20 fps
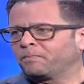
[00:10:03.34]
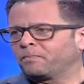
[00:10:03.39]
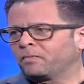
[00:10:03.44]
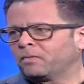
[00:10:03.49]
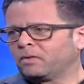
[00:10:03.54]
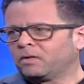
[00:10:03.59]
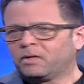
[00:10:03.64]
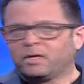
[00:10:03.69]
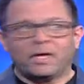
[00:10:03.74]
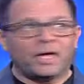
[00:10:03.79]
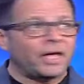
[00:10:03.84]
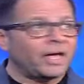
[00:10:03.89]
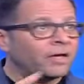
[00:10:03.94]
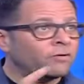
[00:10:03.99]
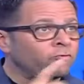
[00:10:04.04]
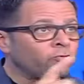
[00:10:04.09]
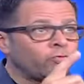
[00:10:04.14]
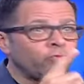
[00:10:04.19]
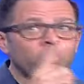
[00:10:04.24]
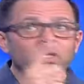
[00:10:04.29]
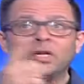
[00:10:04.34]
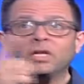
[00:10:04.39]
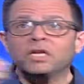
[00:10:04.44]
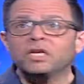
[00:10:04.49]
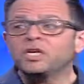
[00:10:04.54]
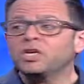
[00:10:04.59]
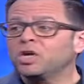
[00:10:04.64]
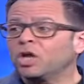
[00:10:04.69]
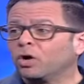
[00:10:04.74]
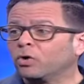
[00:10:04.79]
mm -hmm. and really
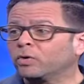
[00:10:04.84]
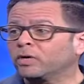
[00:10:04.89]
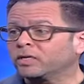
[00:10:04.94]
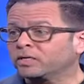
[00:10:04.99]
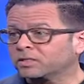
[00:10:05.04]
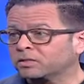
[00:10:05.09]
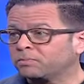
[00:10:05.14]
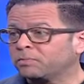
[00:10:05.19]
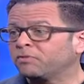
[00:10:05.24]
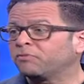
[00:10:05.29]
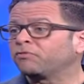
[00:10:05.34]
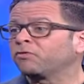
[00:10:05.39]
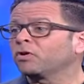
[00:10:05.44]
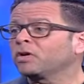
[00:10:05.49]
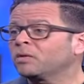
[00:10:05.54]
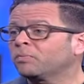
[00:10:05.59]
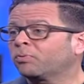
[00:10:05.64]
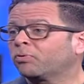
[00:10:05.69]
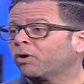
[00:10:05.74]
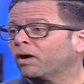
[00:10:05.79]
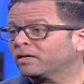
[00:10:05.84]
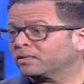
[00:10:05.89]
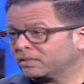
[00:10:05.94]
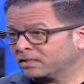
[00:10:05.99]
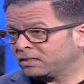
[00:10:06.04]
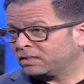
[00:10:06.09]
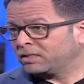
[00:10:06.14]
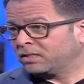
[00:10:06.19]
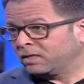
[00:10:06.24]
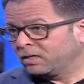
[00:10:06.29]
notice, be fully
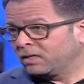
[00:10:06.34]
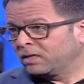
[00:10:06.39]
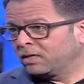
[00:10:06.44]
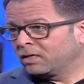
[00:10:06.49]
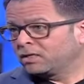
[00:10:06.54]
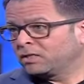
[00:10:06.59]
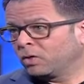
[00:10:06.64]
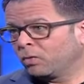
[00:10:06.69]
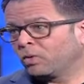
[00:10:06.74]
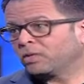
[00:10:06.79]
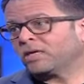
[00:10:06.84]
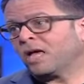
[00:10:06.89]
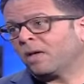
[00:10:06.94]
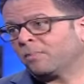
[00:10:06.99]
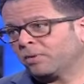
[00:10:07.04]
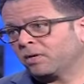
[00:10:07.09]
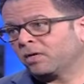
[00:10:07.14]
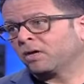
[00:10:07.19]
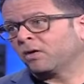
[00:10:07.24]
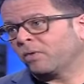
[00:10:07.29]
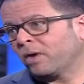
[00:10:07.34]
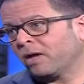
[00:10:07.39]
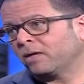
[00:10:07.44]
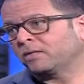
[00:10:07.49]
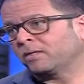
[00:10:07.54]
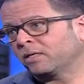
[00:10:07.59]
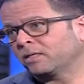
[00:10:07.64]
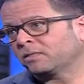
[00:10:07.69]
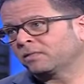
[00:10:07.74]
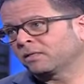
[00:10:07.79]
present mm. to what's happening
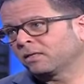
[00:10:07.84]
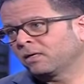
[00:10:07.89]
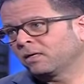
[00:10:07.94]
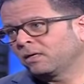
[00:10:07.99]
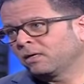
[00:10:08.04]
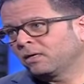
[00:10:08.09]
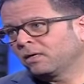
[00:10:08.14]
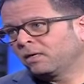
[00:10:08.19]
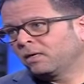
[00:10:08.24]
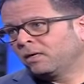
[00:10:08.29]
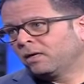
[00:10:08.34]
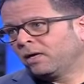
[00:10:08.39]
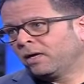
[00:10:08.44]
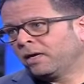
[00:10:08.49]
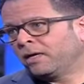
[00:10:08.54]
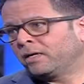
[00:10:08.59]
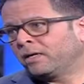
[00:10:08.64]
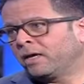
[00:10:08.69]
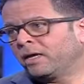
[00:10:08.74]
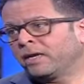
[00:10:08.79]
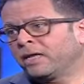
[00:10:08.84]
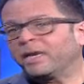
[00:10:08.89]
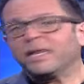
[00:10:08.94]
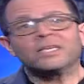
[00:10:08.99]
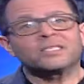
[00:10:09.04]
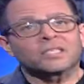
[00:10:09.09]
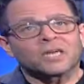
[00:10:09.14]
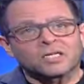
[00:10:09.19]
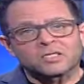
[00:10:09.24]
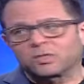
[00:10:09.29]
around us. Mm-hmm. And, and it
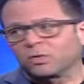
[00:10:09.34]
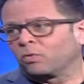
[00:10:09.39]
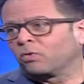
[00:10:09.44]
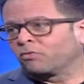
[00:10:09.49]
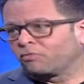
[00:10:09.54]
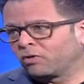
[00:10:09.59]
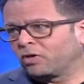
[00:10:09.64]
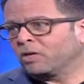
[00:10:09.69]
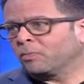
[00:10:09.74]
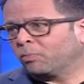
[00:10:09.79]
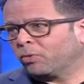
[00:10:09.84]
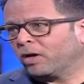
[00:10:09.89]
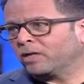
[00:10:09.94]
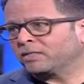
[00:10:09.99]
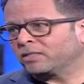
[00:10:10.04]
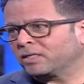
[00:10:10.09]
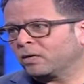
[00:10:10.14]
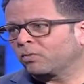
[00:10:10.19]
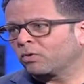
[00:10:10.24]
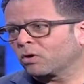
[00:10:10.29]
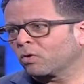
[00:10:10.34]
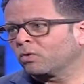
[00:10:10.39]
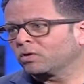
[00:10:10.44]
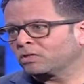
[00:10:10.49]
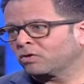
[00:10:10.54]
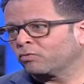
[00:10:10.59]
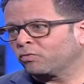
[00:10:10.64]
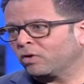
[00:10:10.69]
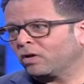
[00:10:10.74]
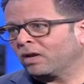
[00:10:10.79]
isn't until we're fully present that we're
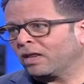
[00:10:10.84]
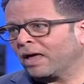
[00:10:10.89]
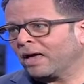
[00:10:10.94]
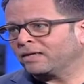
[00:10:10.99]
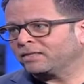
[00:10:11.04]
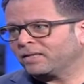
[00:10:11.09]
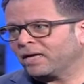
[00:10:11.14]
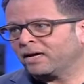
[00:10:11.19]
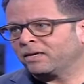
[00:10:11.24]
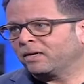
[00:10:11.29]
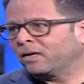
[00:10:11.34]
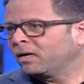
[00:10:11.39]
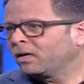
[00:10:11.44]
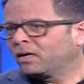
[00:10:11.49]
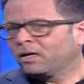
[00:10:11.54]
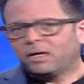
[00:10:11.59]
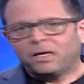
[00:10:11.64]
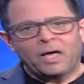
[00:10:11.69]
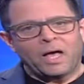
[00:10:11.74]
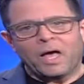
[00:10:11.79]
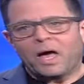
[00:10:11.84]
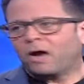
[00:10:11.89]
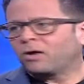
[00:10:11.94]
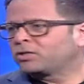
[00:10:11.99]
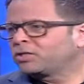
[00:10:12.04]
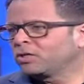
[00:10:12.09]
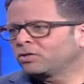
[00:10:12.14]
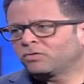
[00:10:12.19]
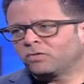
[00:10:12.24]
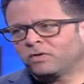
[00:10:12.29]
going to realize that our
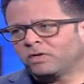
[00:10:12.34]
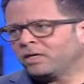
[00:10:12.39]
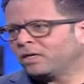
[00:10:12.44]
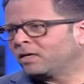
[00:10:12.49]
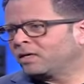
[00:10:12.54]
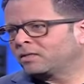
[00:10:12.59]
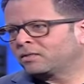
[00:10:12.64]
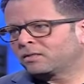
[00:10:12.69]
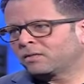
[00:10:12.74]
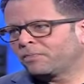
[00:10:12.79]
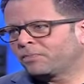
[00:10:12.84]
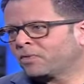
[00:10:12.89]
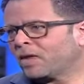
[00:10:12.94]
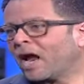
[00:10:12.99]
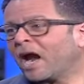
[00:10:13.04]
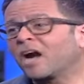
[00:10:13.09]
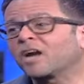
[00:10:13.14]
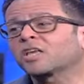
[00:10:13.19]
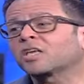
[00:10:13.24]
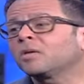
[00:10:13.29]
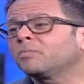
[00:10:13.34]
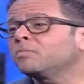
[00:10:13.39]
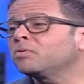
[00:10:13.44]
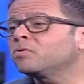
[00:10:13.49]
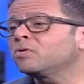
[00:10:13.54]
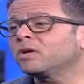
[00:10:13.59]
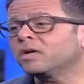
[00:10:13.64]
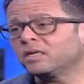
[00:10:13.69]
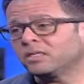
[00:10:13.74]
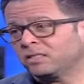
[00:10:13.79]
children need us. Yeah. Our
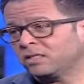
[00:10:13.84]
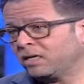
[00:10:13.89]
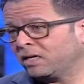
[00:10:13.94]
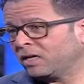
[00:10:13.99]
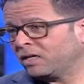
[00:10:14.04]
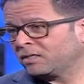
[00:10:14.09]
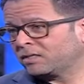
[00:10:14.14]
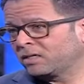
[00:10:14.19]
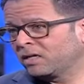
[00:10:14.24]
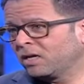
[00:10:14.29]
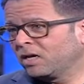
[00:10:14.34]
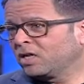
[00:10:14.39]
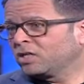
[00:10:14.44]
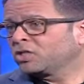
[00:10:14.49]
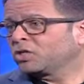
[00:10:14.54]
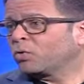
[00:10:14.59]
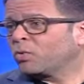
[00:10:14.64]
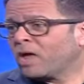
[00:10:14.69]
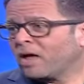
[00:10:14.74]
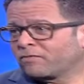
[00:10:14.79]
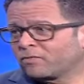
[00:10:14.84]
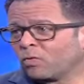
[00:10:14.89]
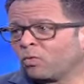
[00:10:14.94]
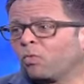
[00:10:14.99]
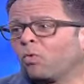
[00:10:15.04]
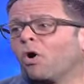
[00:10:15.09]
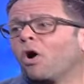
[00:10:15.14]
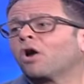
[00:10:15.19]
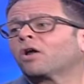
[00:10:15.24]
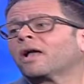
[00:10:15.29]
communities need us. Yeah. So we have to
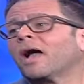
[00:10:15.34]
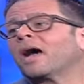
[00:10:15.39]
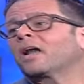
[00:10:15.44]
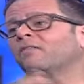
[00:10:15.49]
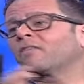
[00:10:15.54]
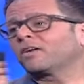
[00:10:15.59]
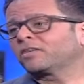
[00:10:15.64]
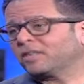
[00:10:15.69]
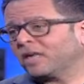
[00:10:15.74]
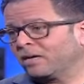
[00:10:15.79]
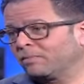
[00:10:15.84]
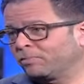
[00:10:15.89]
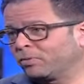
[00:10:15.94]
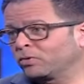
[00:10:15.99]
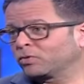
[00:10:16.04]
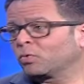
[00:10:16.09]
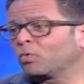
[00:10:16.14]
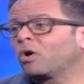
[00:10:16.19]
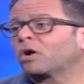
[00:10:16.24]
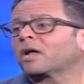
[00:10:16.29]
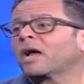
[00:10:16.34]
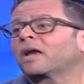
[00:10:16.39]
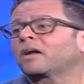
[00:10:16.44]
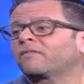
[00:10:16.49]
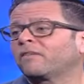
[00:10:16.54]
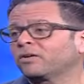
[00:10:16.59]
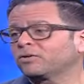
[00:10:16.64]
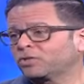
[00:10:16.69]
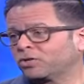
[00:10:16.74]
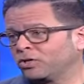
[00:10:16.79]
walk out of our temples, walk out
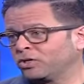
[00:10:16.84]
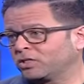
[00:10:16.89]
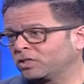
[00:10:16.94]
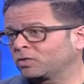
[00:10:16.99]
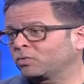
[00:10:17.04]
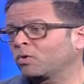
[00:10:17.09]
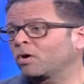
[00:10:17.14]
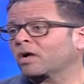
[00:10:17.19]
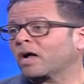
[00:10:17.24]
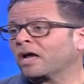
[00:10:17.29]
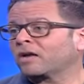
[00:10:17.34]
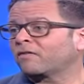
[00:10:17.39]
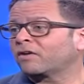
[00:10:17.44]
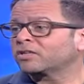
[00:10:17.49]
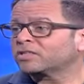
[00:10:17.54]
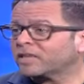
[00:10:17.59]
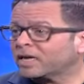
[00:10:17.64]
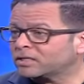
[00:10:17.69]
of our churches, walk out of our mm-hmm.